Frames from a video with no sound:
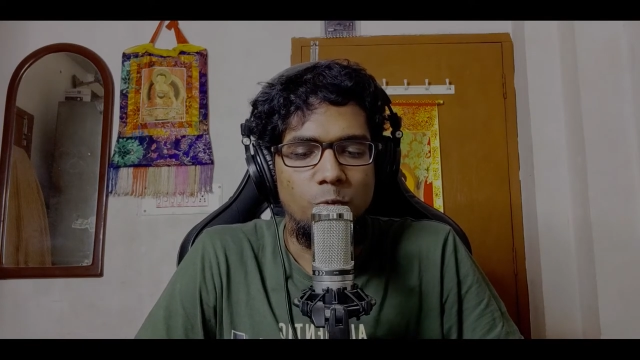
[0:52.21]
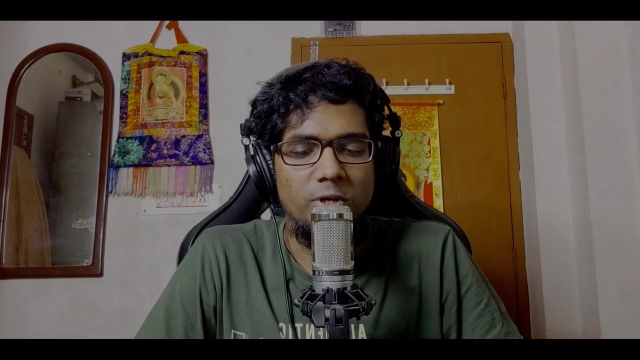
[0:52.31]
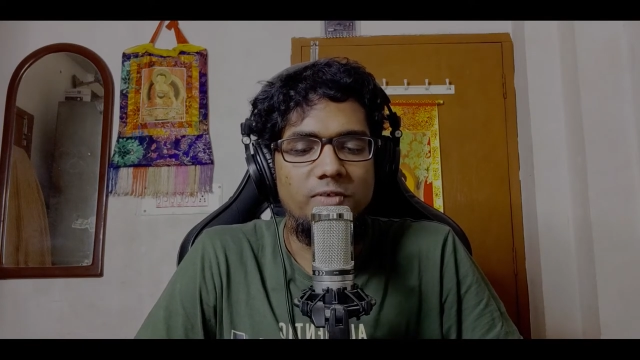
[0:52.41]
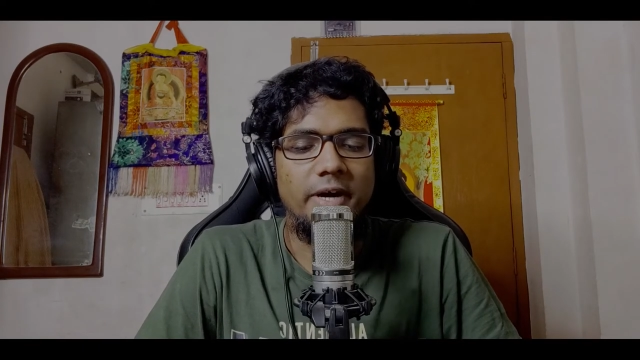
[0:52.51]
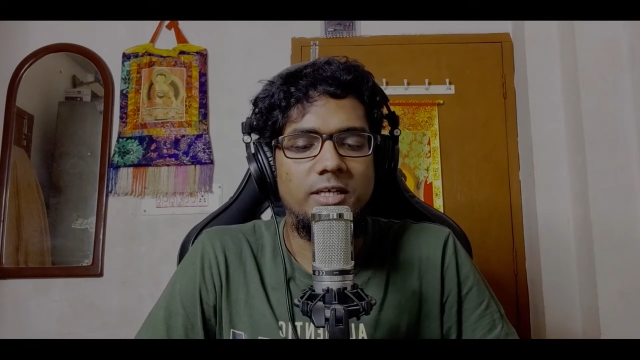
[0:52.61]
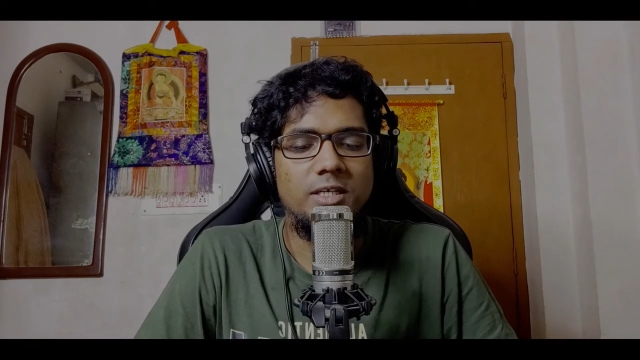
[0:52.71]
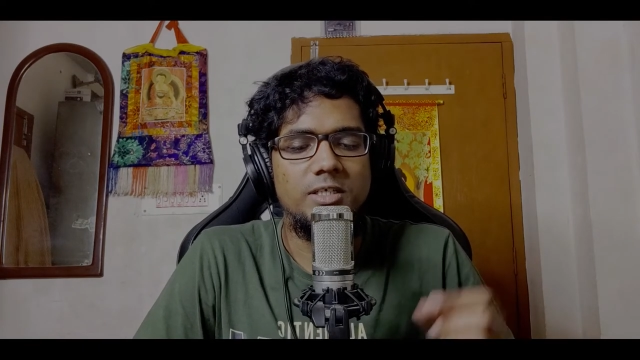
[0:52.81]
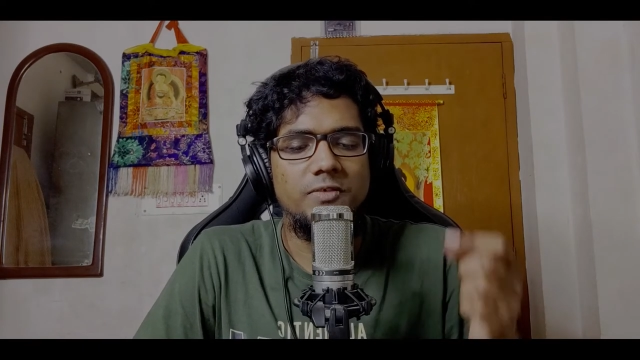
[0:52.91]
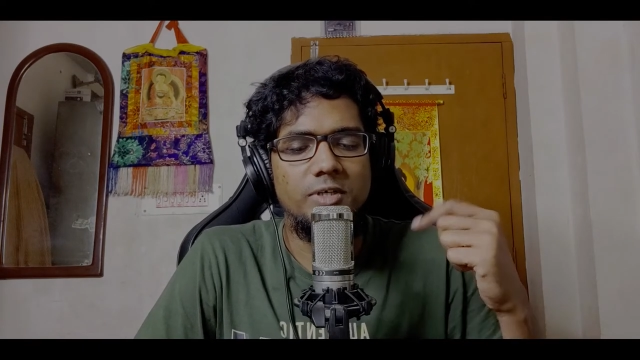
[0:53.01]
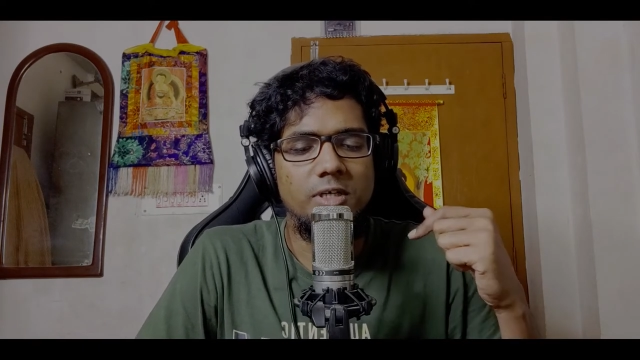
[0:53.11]
We find it
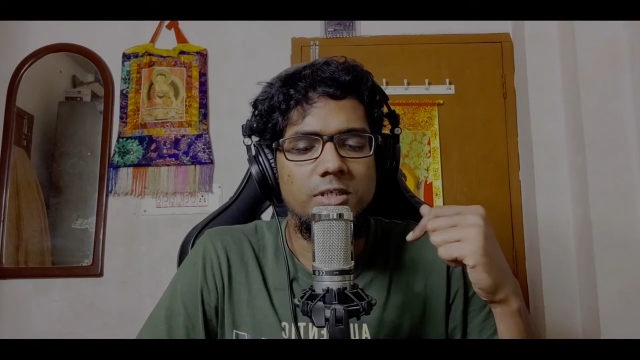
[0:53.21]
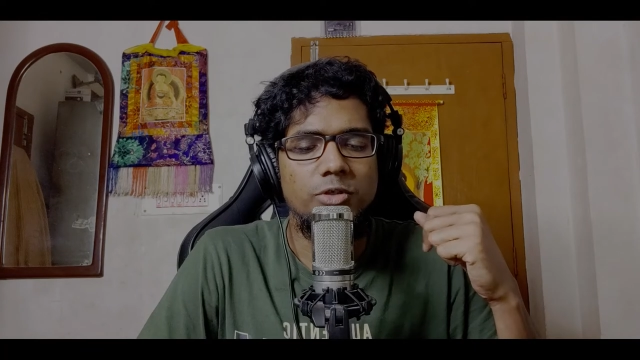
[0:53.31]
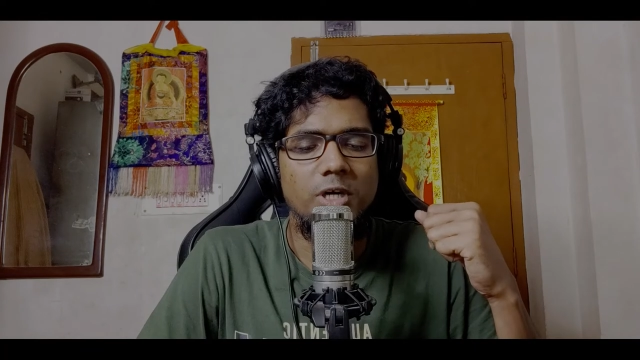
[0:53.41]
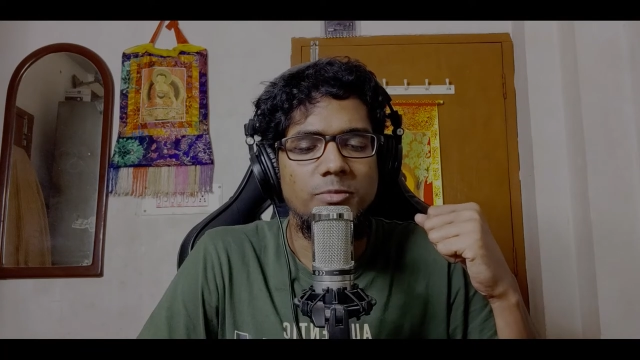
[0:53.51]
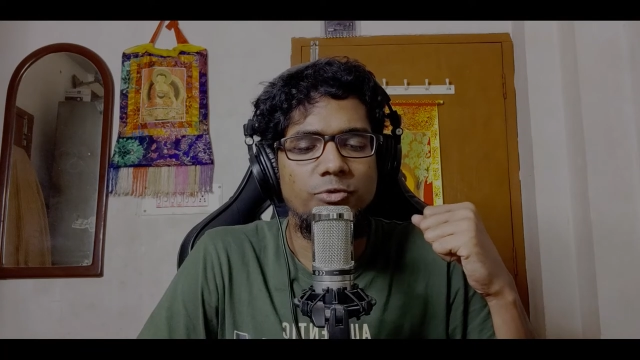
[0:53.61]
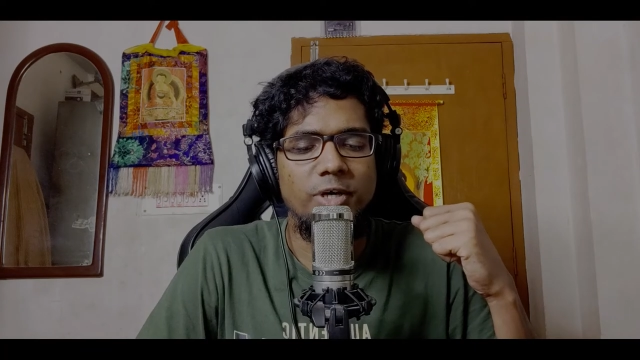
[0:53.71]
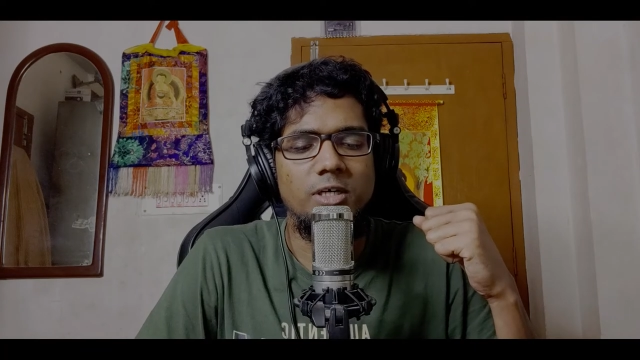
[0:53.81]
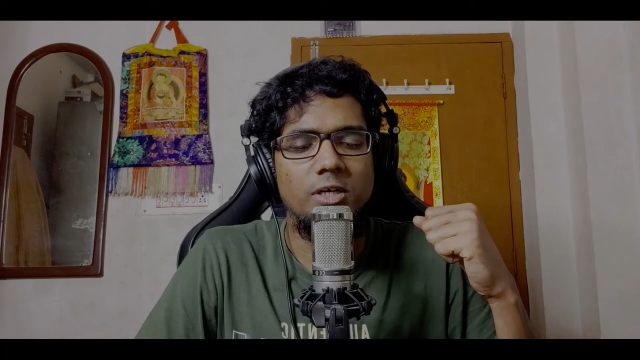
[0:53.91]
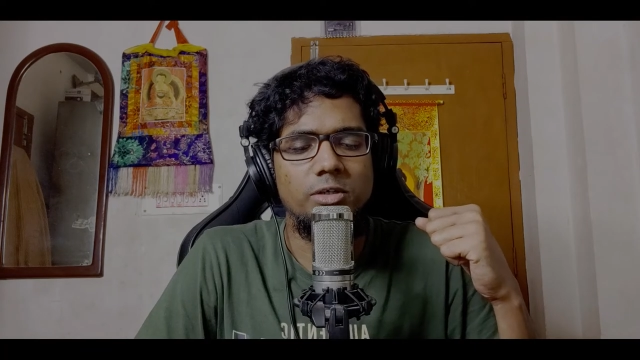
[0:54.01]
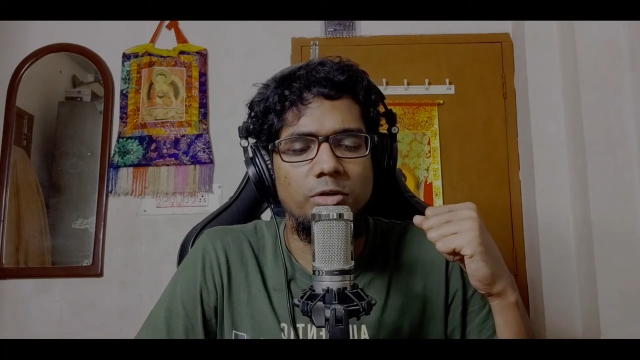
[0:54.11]
difficult to come to any
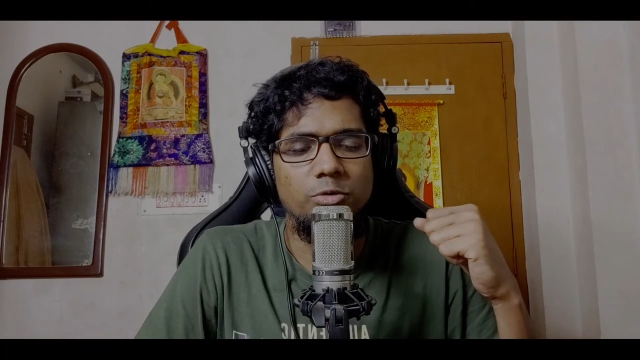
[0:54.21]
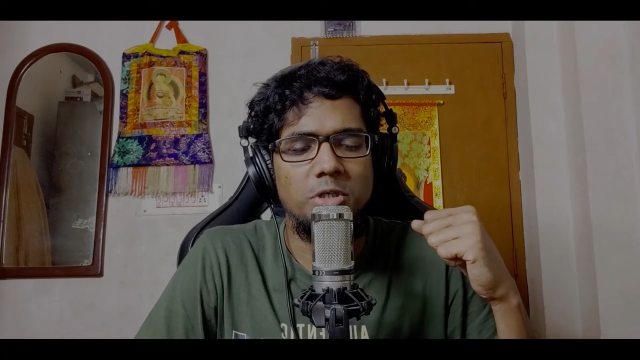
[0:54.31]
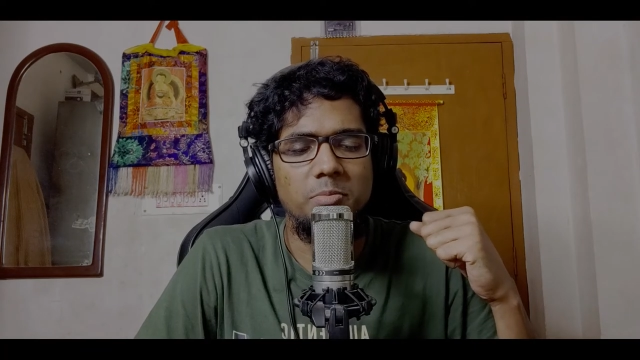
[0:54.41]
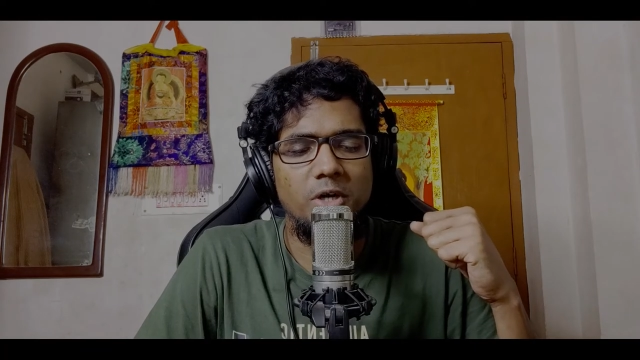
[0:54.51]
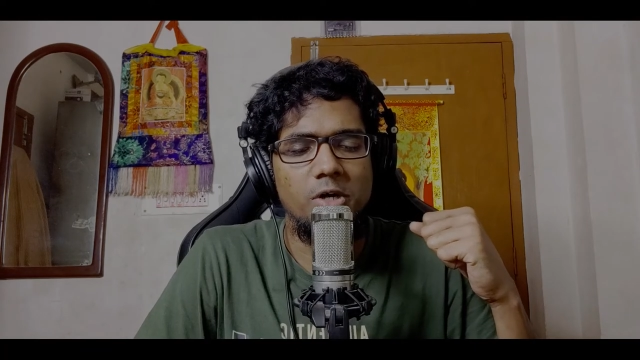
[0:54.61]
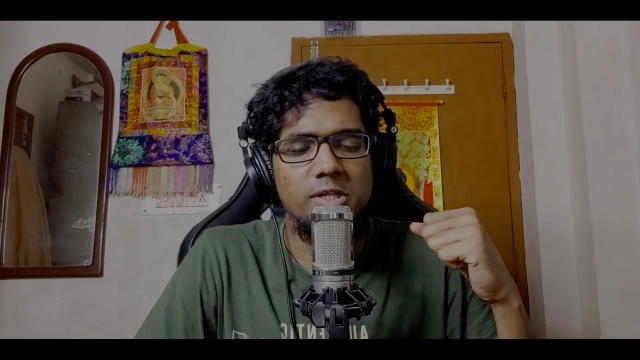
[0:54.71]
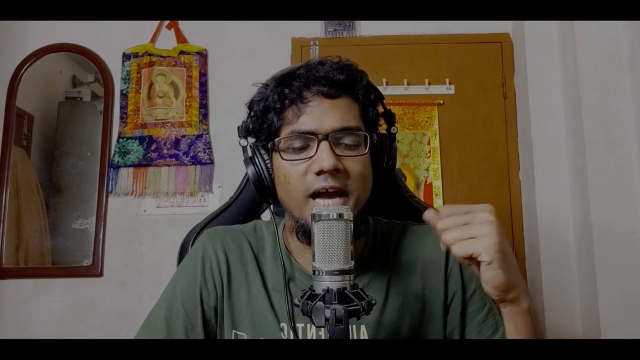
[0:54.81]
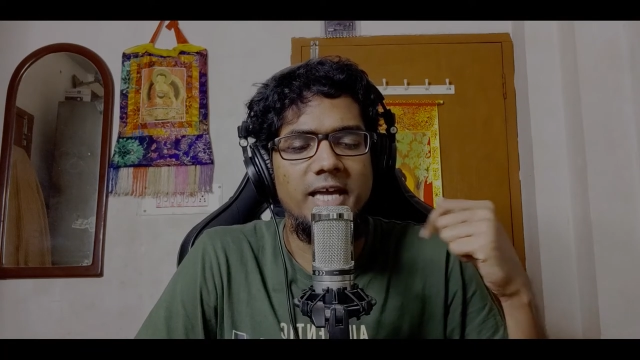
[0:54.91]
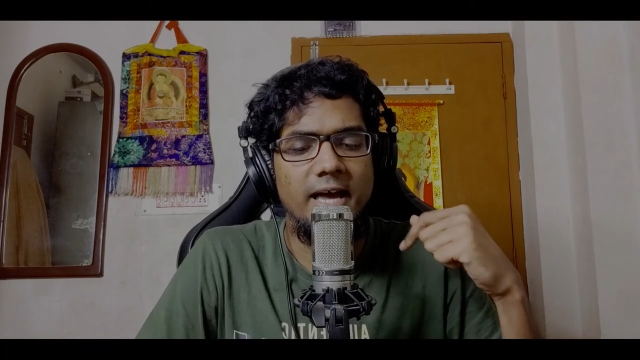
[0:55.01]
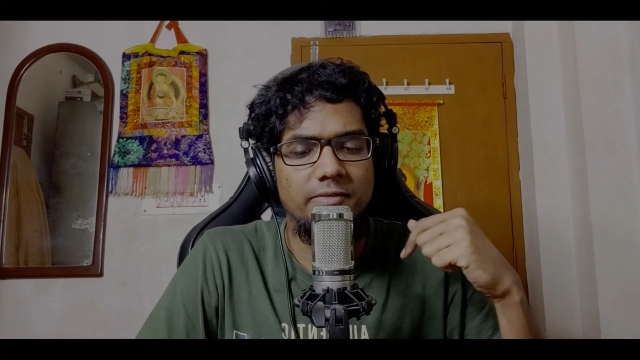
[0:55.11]
conclusion because
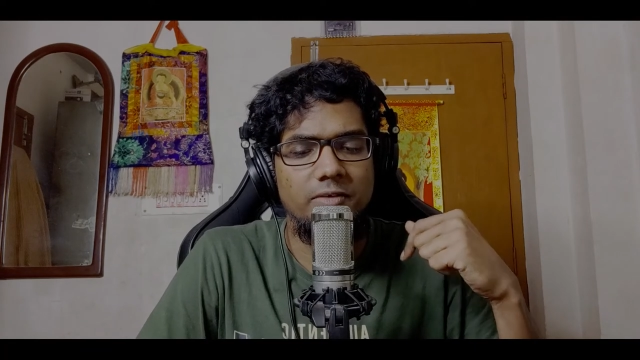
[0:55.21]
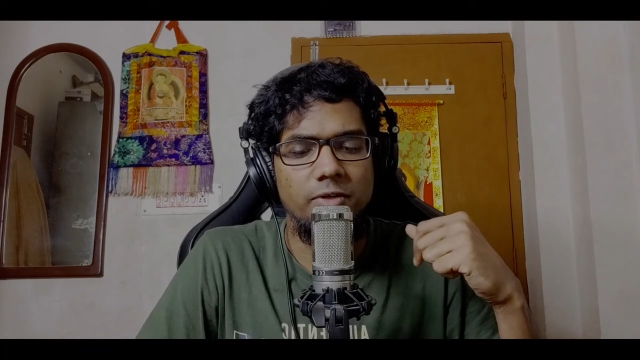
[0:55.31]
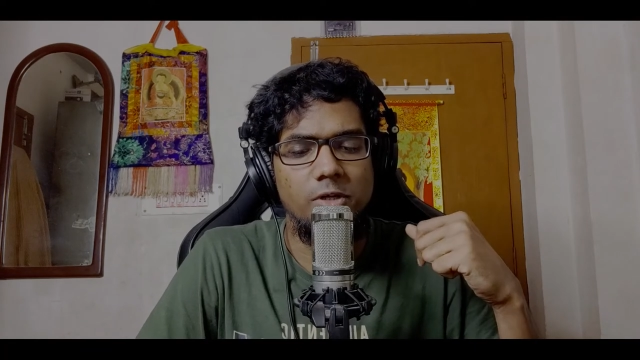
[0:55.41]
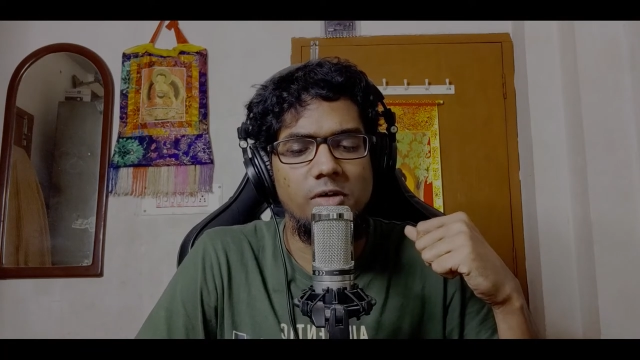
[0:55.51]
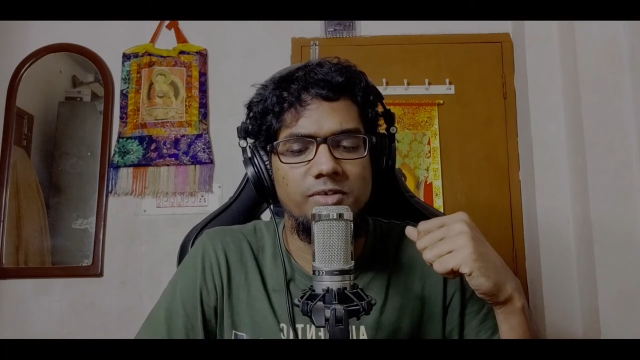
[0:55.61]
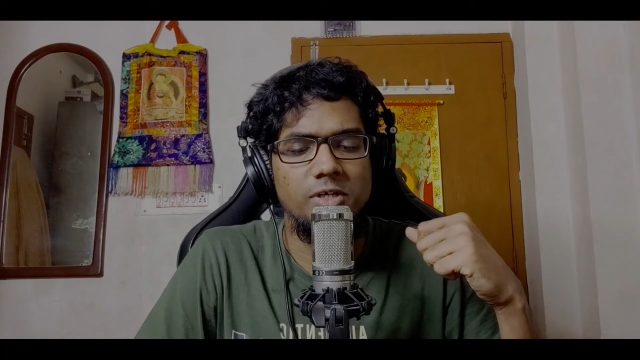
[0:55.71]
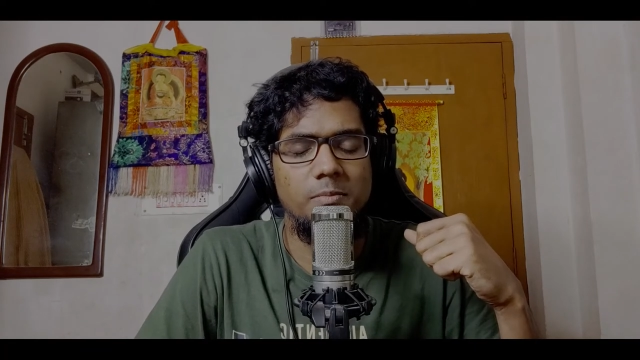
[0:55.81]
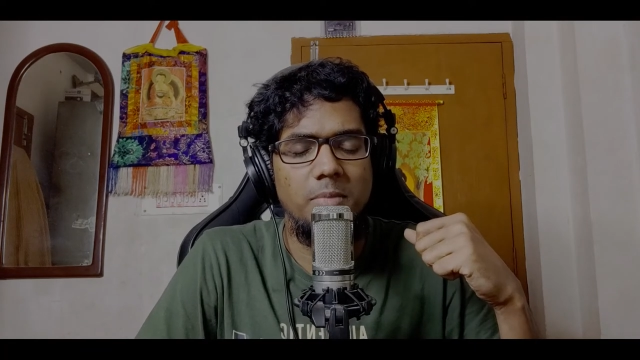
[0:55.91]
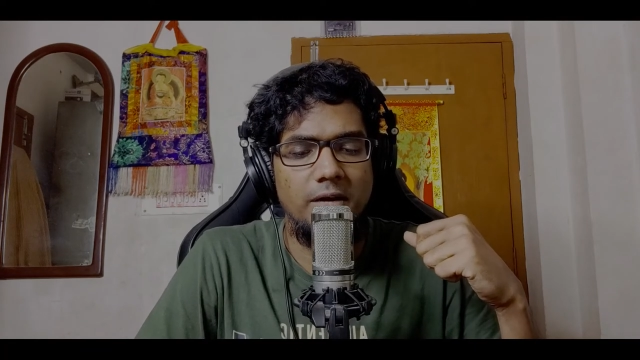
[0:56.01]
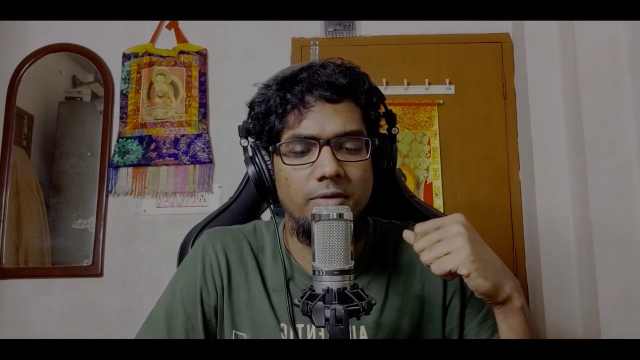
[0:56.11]
I have a philosophical
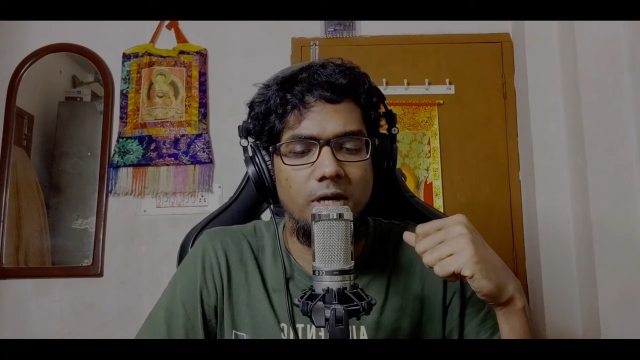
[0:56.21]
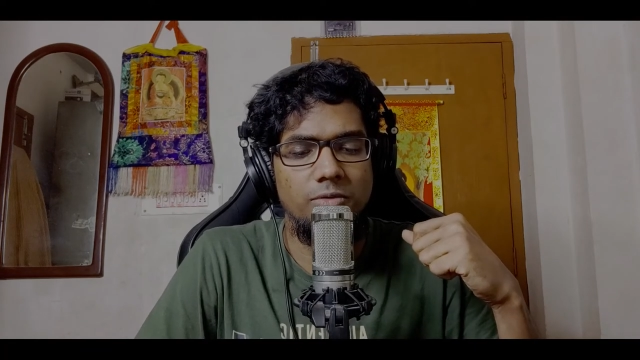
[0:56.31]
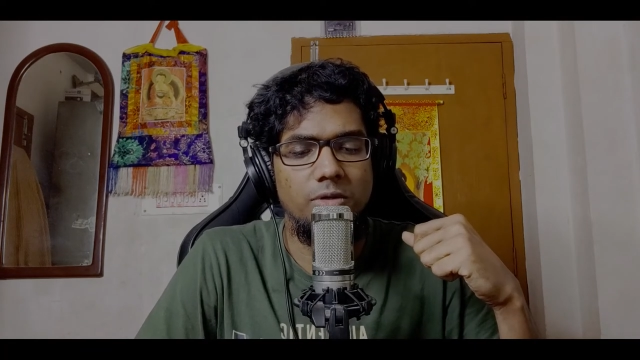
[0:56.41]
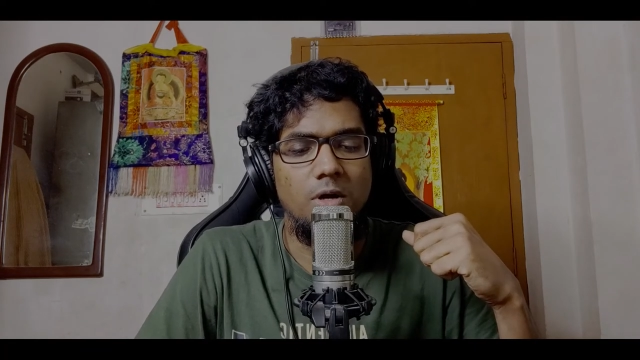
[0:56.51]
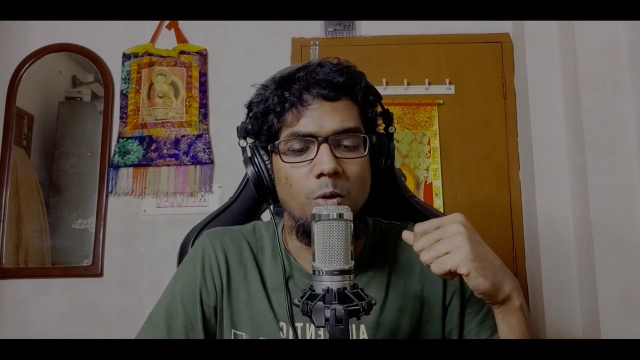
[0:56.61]
background,